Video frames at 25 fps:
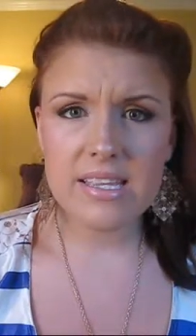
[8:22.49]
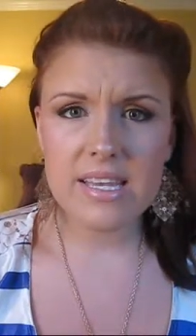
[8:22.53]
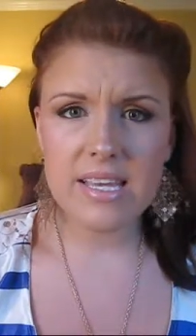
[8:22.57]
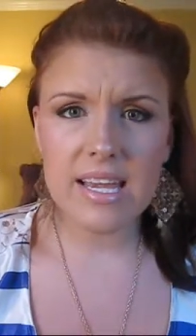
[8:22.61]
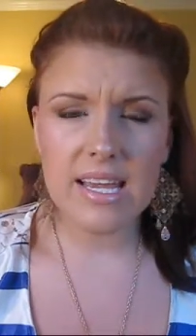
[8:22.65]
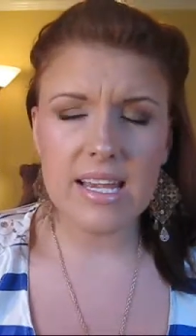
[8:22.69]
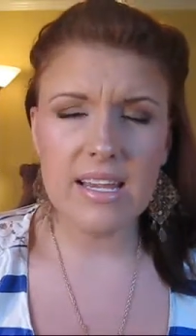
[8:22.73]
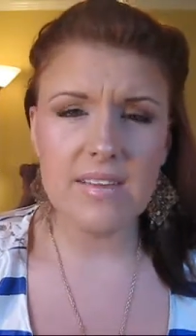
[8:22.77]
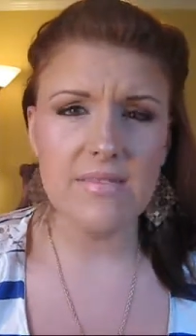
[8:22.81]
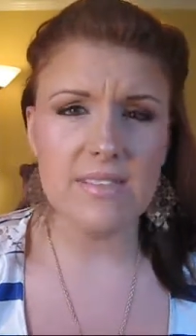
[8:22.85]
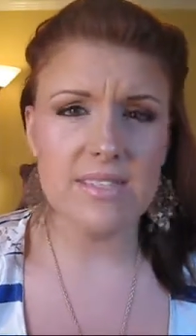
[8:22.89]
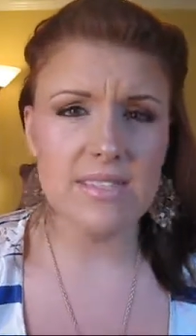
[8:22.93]
They
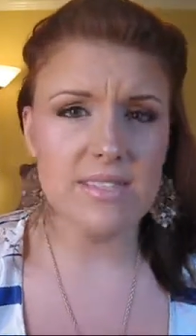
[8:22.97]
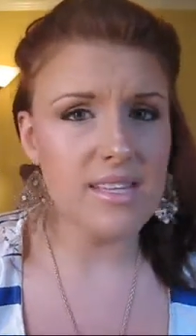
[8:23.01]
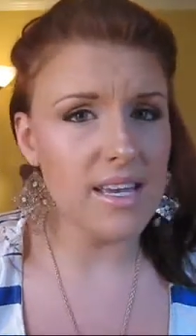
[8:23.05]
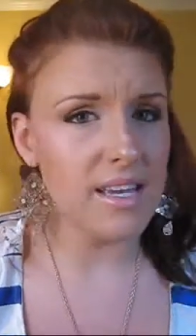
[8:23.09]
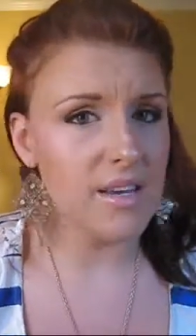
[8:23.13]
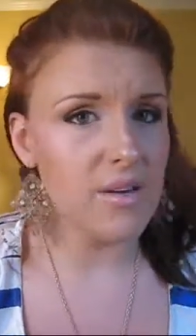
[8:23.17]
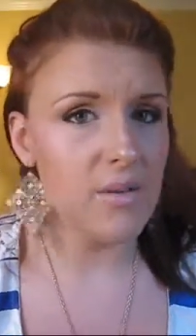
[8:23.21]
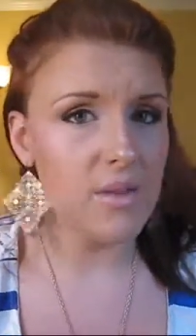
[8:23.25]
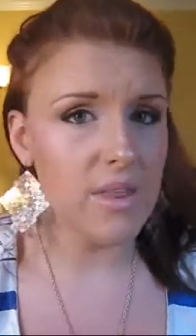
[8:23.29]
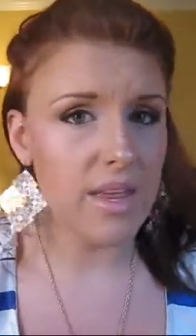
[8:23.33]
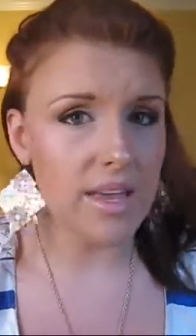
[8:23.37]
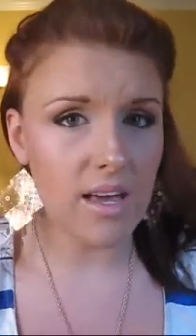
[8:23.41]
can't even
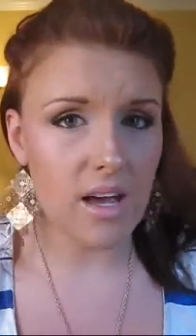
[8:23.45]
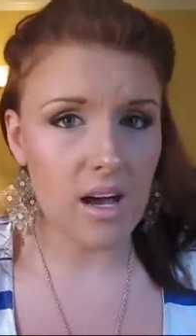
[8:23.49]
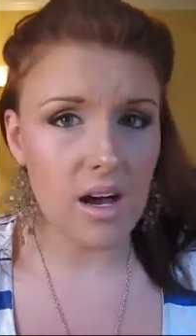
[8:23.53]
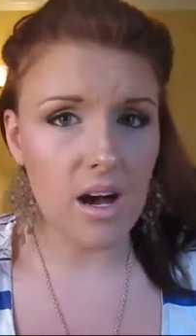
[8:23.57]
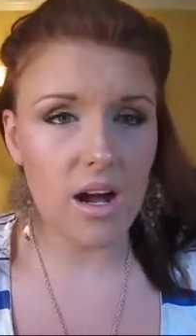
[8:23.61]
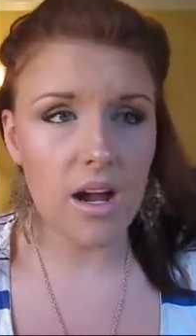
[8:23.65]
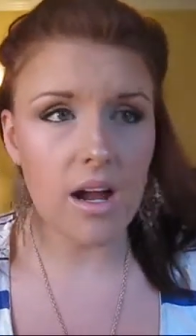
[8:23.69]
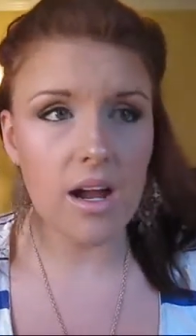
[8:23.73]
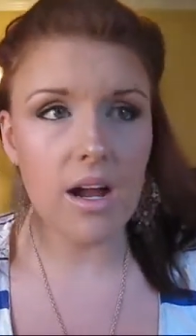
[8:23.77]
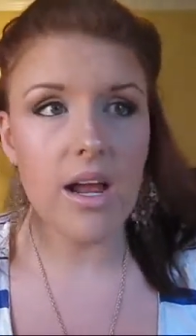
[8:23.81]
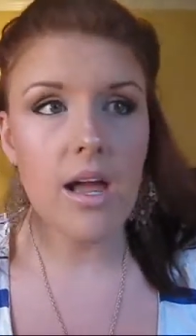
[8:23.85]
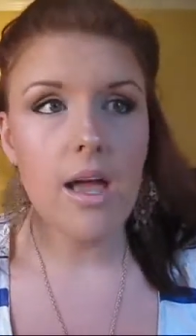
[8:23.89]
say who they
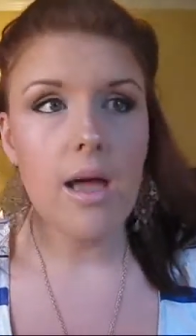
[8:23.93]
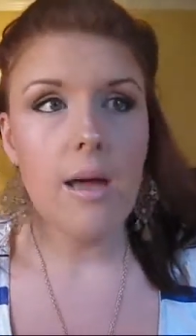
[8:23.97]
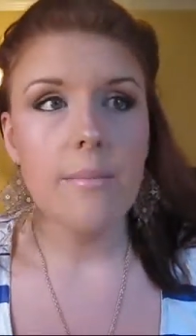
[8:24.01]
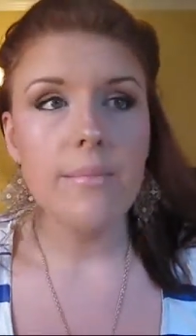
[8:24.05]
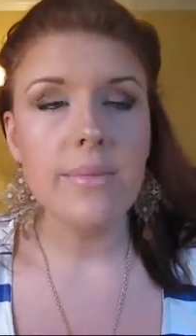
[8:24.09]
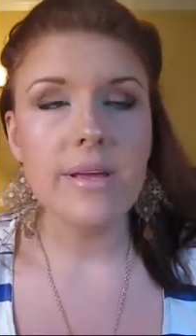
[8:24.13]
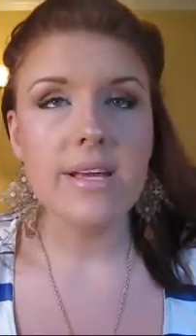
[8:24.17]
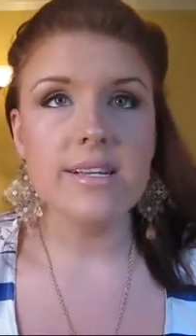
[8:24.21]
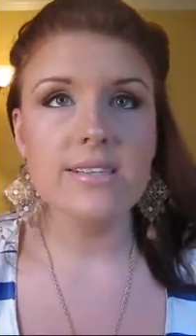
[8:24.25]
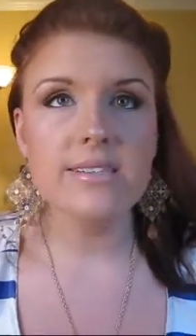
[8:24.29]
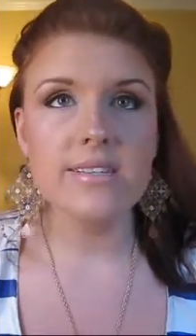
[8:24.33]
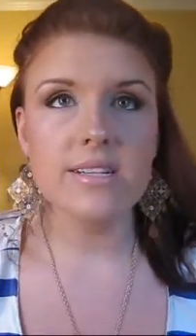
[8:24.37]
are,
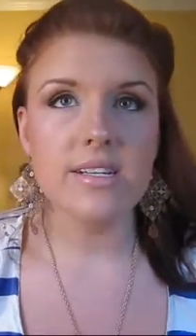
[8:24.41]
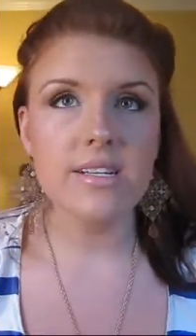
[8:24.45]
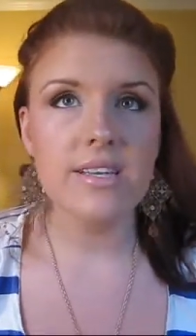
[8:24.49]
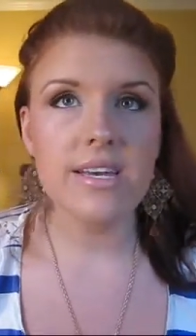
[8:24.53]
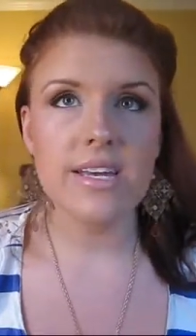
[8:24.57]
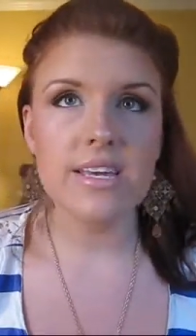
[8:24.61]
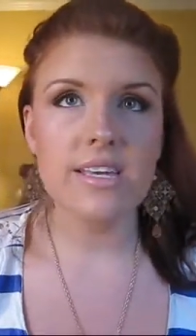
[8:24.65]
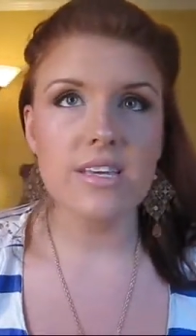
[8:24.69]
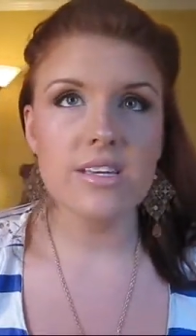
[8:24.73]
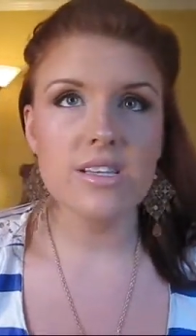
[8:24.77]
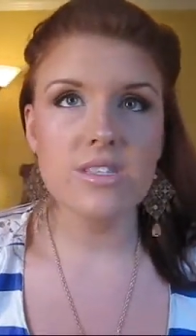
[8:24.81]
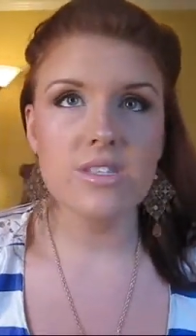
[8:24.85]
because they're
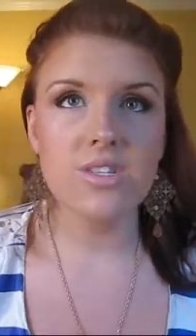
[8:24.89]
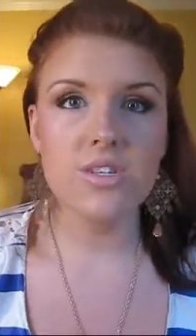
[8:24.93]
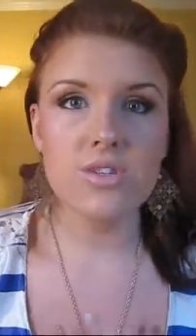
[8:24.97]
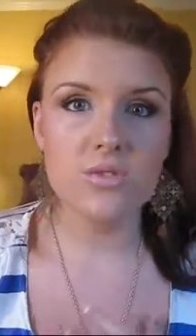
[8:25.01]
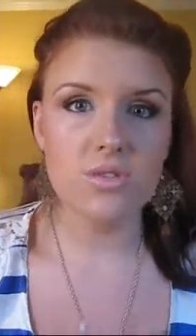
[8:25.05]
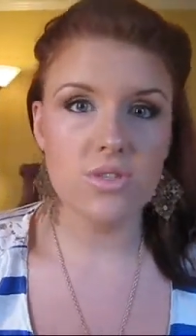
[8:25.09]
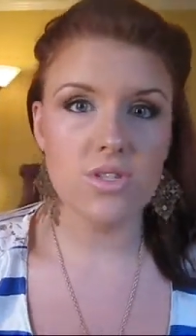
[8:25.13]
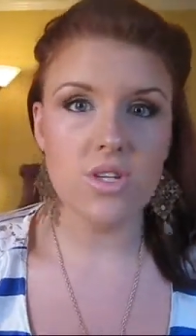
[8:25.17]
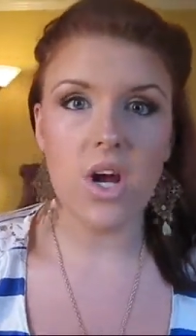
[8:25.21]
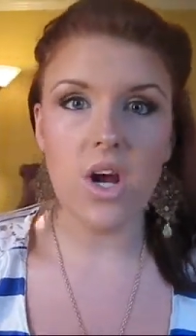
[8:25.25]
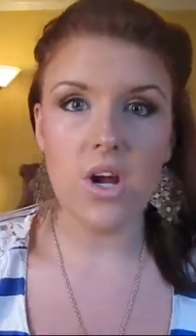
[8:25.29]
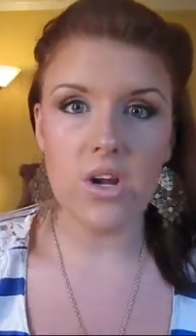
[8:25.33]
like too
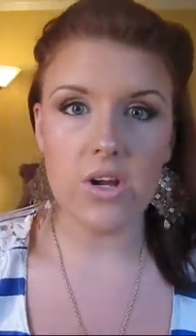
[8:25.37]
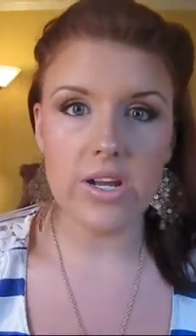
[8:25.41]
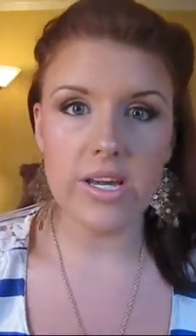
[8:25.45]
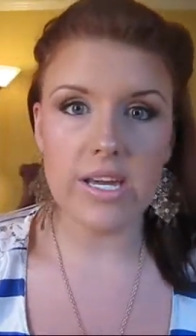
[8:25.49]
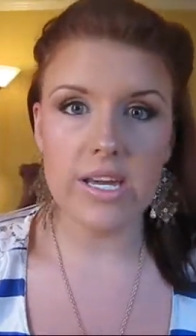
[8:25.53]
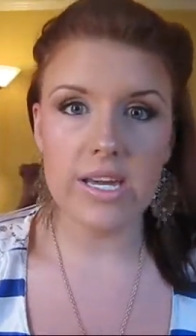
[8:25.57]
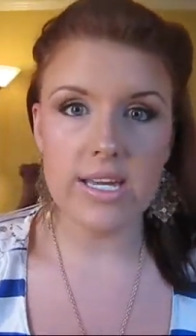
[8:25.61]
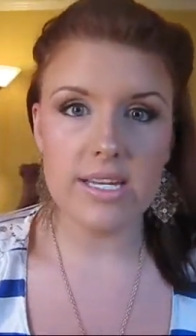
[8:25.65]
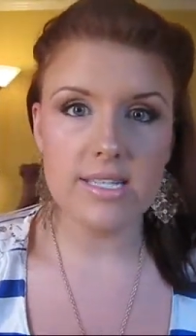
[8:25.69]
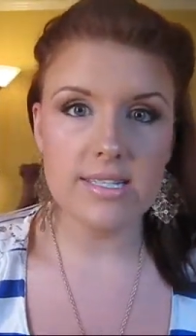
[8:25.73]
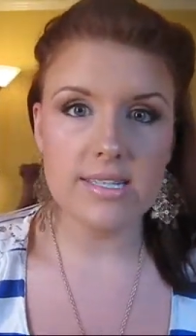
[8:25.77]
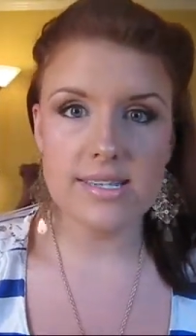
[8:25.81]

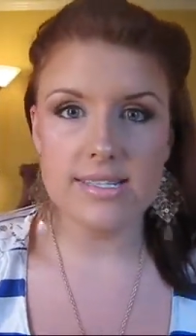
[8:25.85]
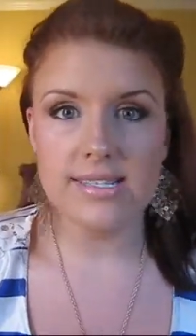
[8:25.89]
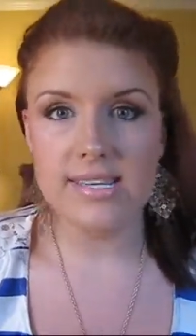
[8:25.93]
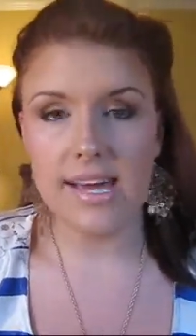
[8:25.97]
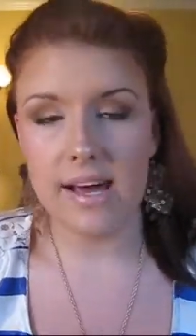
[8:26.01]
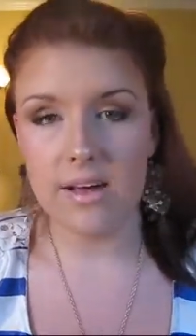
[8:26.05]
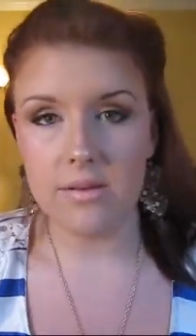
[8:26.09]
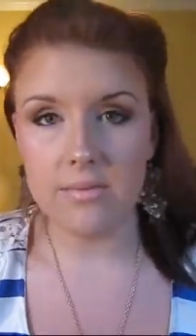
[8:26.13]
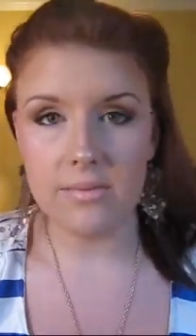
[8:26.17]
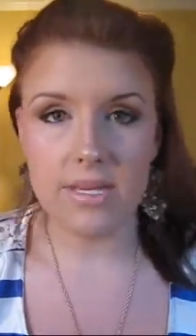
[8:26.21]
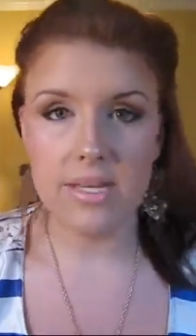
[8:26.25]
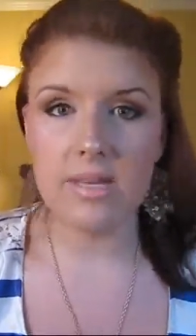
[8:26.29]
sorry to
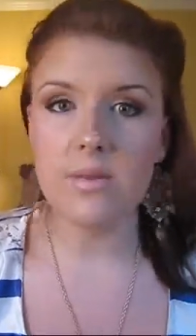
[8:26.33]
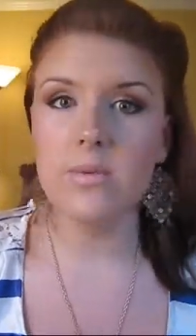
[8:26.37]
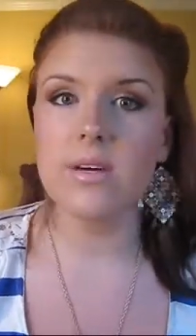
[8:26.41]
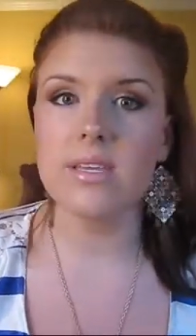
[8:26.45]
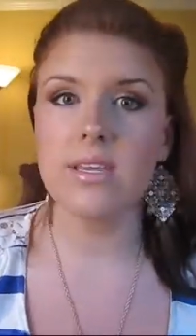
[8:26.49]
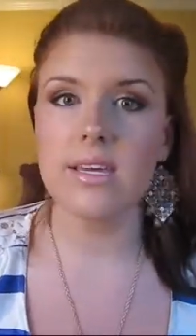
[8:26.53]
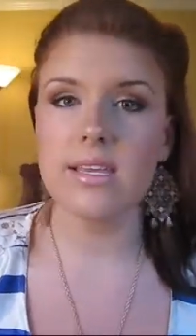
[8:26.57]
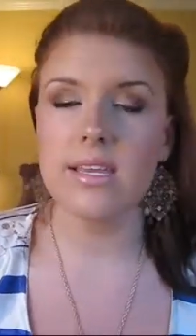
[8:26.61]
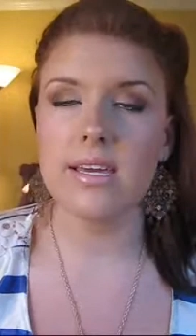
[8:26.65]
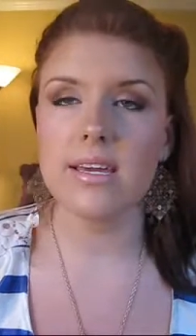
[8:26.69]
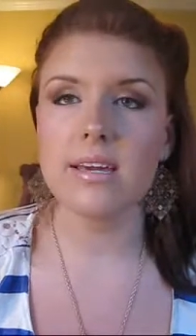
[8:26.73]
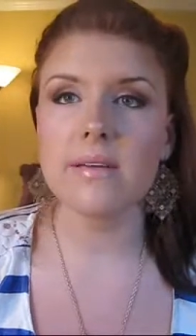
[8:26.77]
tell me
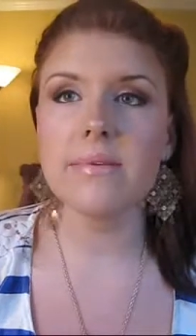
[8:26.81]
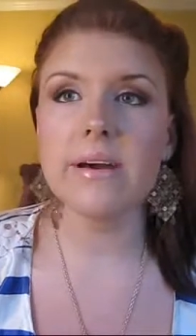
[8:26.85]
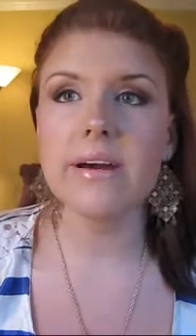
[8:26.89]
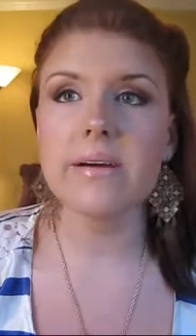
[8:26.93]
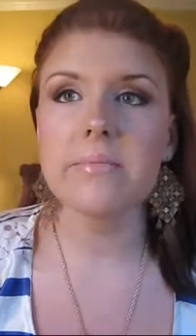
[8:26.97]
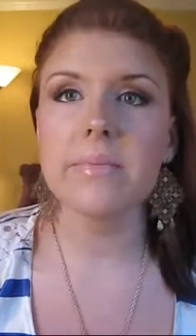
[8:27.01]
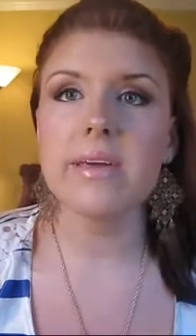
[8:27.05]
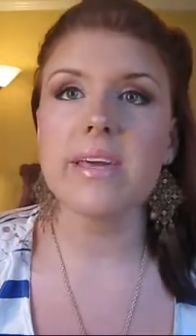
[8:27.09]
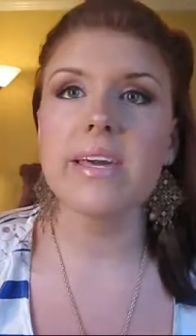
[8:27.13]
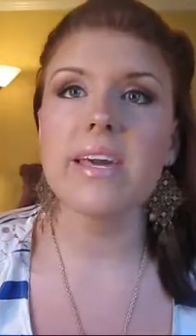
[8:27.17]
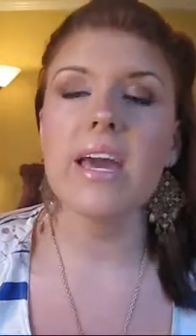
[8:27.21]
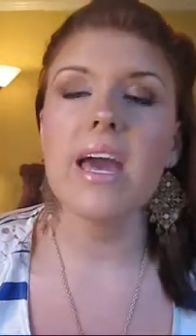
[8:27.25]
what they think
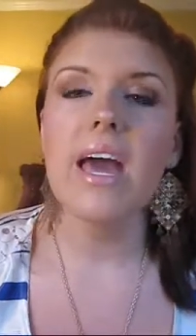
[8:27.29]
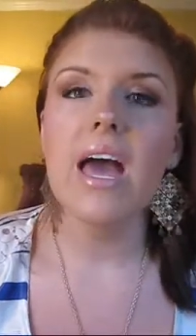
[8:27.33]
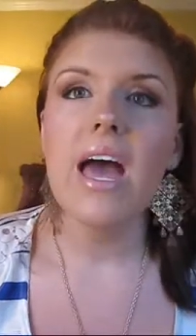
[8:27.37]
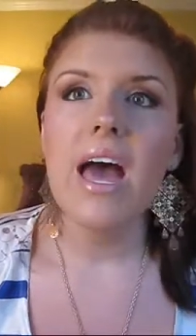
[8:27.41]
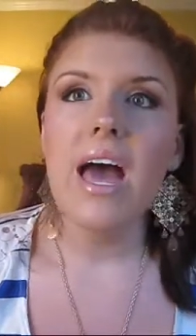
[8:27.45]
about me.